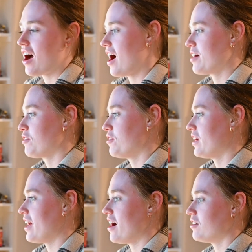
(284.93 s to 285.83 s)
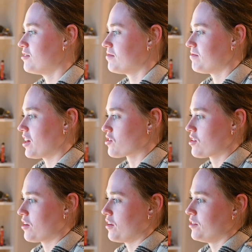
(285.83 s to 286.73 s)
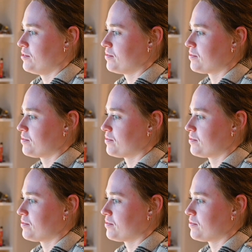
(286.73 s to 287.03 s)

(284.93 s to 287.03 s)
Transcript: I wrote it out. I'll show you.